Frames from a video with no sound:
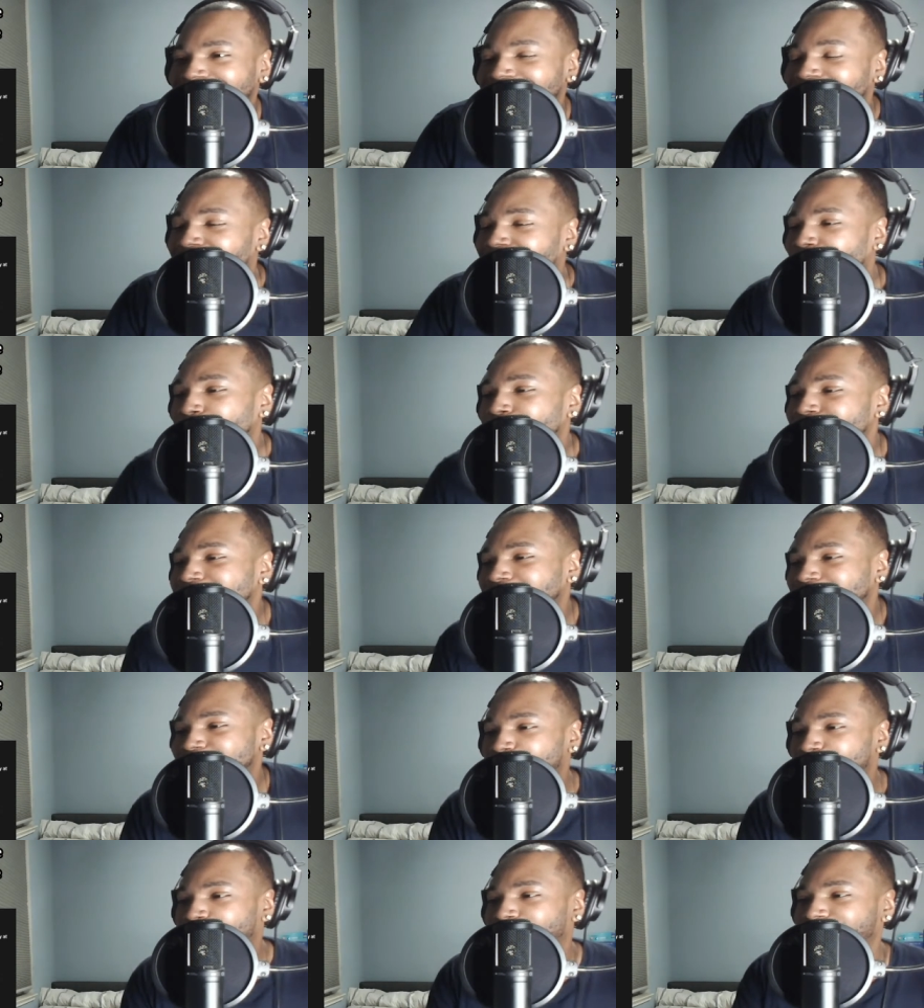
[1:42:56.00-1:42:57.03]
I appreciate the
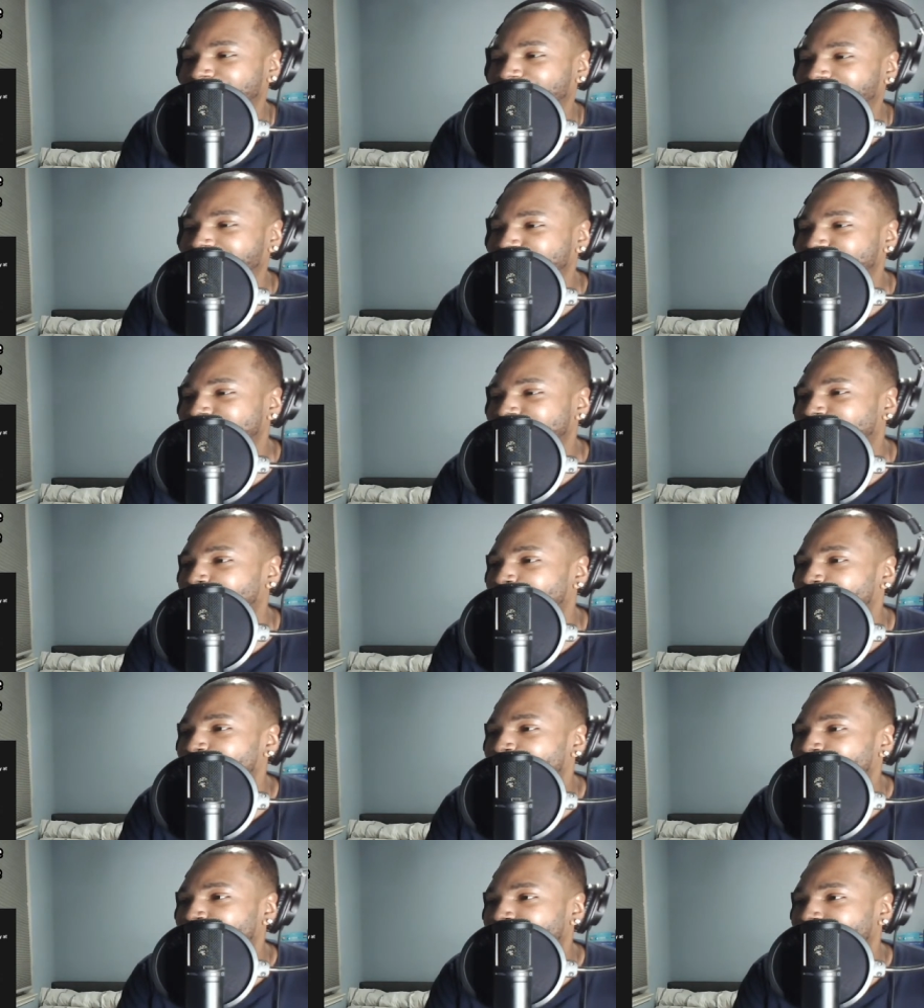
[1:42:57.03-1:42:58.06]
support though. That's what's up.
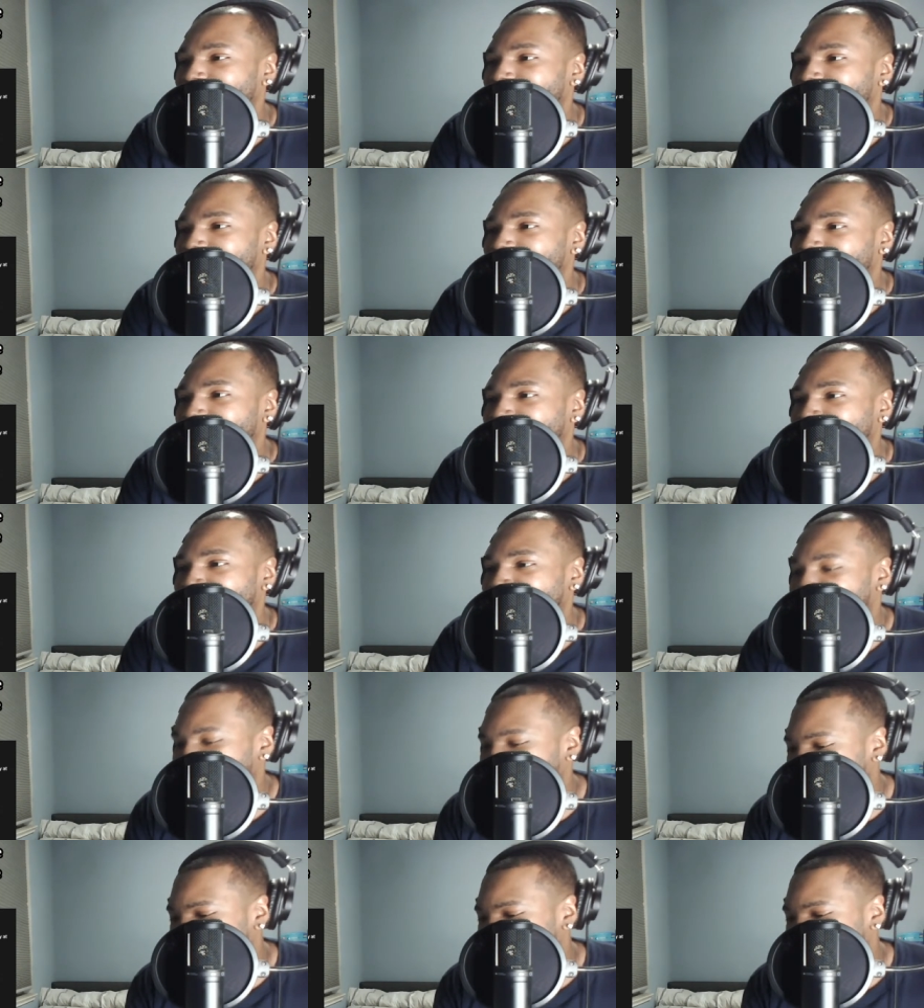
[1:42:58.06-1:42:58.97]
All